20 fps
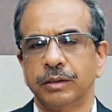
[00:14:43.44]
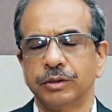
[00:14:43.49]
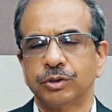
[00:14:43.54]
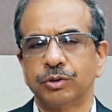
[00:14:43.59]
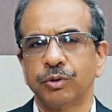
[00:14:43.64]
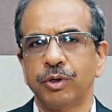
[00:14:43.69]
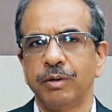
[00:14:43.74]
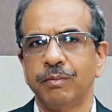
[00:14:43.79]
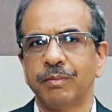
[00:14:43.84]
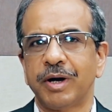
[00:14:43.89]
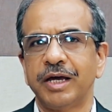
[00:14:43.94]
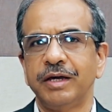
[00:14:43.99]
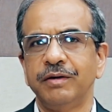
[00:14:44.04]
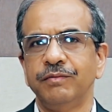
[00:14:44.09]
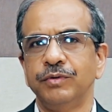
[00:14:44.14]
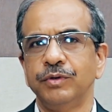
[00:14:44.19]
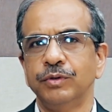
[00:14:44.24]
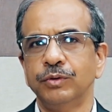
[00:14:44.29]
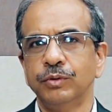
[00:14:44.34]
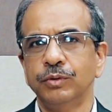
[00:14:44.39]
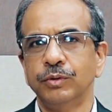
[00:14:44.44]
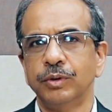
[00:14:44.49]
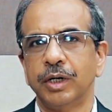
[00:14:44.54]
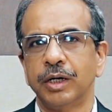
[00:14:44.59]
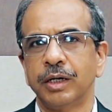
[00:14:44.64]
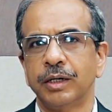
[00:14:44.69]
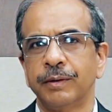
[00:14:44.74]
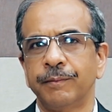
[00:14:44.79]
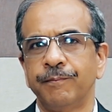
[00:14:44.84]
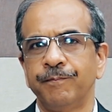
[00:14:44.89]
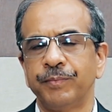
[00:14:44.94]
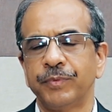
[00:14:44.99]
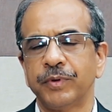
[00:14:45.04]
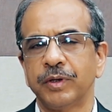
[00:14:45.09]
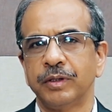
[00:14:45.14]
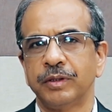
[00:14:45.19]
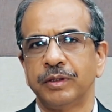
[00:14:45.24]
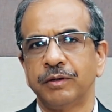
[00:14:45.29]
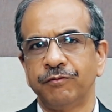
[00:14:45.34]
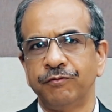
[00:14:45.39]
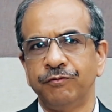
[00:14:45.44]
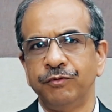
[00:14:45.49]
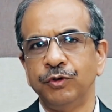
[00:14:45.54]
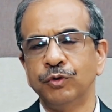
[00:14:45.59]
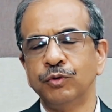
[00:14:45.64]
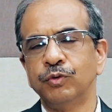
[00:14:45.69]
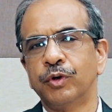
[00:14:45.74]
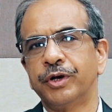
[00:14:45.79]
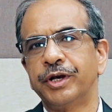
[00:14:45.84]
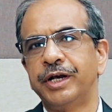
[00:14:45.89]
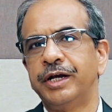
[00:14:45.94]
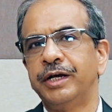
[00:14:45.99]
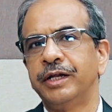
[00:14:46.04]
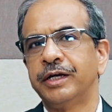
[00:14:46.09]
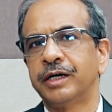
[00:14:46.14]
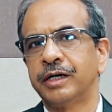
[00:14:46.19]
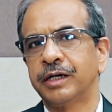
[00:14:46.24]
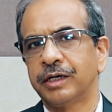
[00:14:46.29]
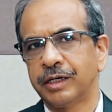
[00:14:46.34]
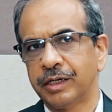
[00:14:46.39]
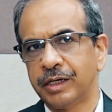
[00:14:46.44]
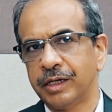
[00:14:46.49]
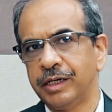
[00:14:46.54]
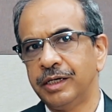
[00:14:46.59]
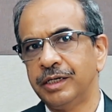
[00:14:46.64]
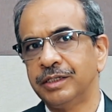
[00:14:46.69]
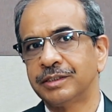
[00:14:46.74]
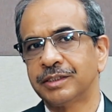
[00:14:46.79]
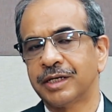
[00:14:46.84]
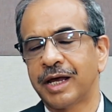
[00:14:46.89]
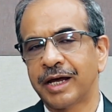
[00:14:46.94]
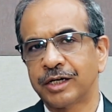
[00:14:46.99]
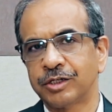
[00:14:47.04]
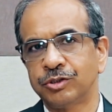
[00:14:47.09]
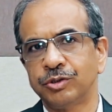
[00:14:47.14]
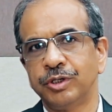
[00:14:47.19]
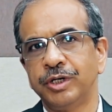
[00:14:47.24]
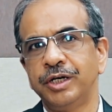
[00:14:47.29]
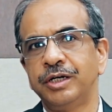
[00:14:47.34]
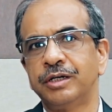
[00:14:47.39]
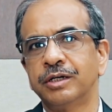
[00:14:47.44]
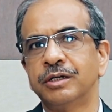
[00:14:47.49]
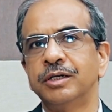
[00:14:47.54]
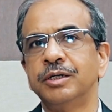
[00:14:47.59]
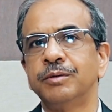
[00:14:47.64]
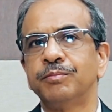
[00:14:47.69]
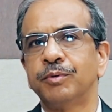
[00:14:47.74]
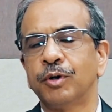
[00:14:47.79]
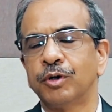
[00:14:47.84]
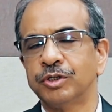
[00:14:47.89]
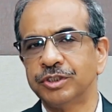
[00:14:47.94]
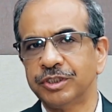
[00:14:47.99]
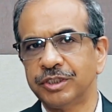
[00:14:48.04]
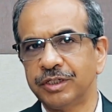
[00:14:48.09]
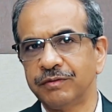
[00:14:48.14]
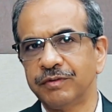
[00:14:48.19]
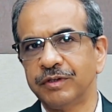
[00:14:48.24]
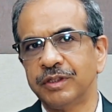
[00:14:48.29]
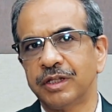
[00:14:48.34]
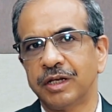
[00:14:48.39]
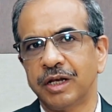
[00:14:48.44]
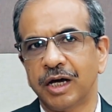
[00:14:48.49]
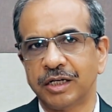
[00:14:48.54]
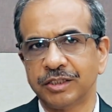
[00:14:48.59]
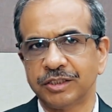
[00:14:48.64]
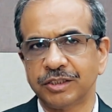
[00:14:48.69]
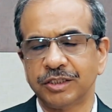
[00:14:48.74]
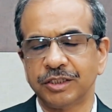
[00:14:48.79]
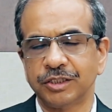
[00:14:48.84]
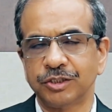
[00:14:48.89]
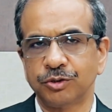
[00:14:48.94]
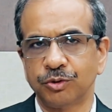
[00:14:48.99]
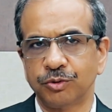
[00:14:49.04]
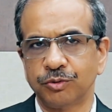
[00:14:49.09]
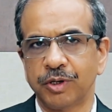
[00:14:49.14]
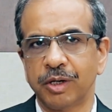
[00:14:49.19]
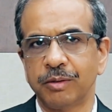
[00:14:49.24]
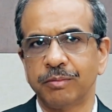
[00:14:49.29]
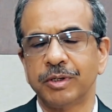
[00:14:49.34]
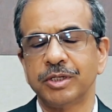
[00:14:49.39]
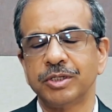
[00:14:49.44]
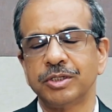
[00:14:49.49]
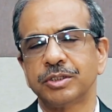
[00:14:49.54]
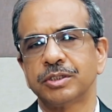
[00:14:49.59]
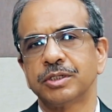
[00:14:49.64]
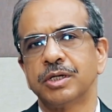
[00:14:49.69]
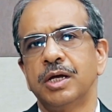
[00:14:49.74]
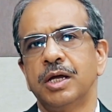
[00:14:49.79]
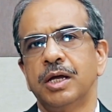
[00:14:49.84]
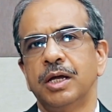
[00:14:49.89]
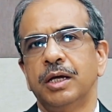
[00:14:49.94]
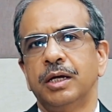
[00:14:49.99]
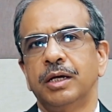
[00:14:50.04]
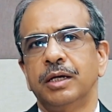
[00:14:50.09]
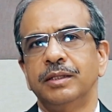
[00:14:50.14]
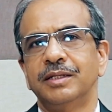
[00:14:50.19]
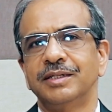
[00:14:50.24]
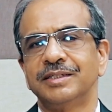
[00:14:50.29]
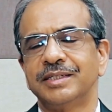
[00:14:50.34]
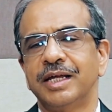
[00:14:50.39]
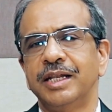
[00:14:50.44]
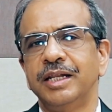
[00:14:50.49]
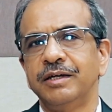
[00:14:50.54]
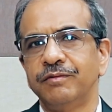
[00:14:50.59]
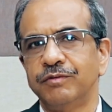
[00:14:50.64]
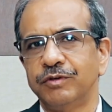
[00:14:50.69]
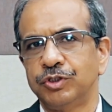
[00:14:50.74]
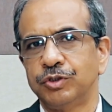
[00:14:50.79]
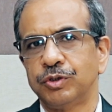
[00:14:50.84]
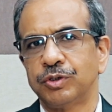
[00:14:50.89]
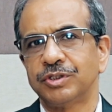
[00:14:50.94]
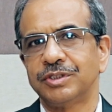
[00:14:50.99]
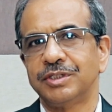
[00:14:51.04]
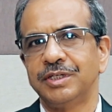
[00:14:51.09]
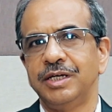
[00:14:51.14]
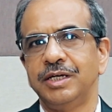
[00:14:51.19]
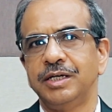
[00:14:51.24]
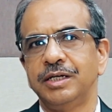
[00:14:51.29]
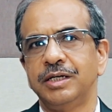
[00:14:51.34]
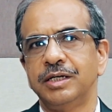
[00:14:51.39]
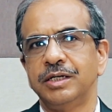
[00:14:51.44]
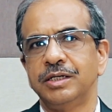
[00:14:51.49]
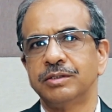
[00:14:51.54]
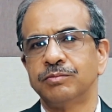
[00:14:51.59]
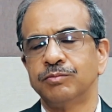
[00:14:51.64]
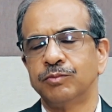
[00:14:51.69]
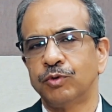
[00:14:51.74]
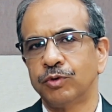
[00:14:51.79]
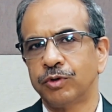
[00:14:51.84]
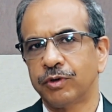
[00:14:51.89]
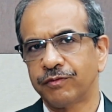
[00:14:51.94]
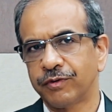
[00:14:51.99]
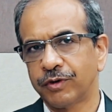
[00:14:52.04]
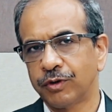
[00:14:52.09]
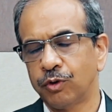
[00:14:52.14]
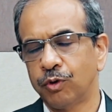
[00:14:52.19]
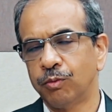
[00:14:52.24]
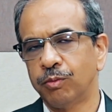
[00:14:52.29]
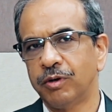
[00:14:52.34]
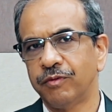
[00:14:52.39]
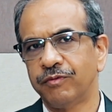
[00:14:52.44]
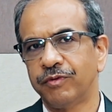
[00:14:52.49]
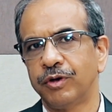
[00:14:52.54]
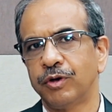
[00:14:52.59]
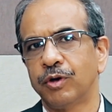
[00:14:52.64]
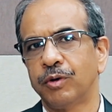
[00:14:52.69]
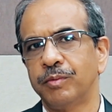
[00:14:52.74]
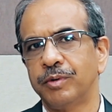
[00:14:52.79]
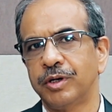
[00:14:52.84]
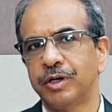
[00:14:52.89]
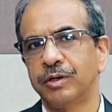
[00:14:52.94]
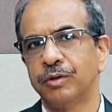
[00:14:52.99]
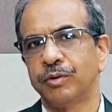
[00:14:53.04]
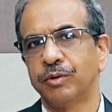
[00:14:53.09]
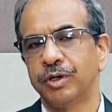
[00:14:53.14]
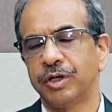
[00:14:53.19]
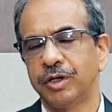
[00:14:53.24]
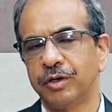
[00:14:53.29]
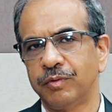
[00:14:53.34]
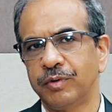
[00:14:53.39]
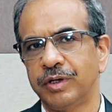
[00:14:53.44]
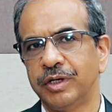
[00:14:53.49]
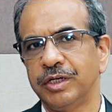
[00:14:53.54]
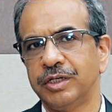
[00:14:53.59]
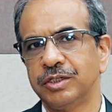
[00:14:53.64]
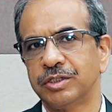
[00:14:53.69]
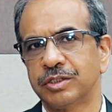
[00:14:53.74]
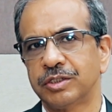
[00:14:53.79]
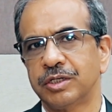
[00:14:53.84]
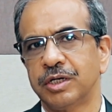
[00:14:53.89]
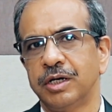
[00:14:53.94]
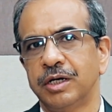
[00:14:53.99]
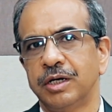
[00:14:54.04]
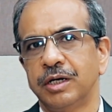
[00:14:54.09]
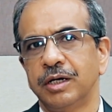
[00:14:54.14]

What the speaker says: So in my view, the view on India is actually turned positive in the last 6 to 12 months. The selling which you are seeing is more of a global phenomenon on equities